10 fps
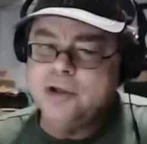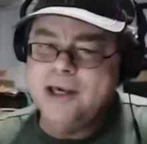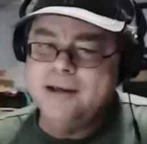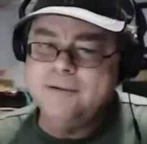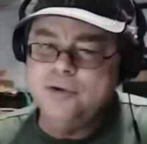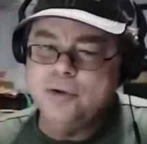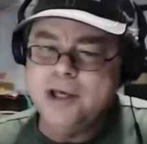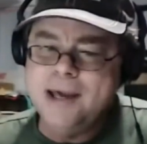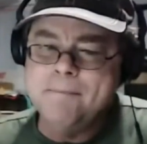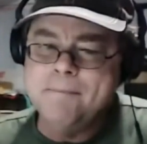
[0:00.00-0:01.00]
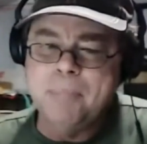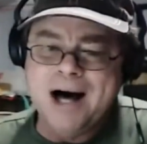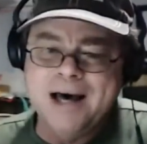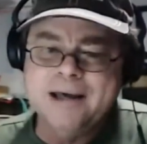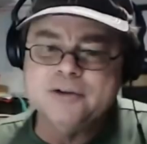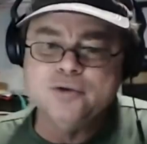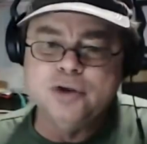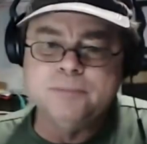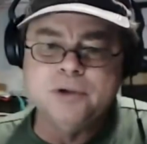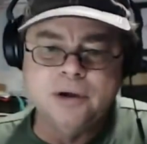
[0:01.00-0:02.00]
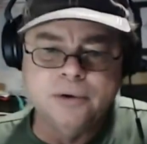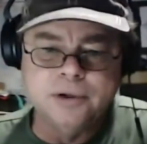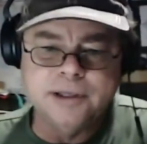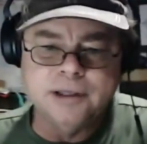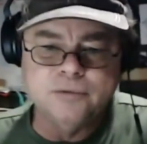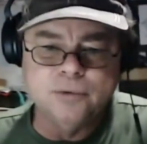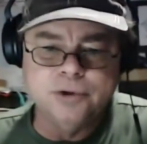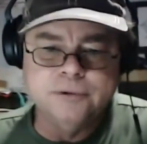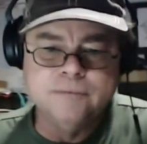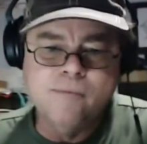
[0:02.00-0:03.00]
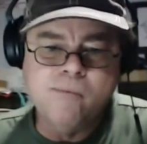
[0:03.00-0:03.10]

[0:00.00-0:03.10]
can't you can't buy a stripped lower in California.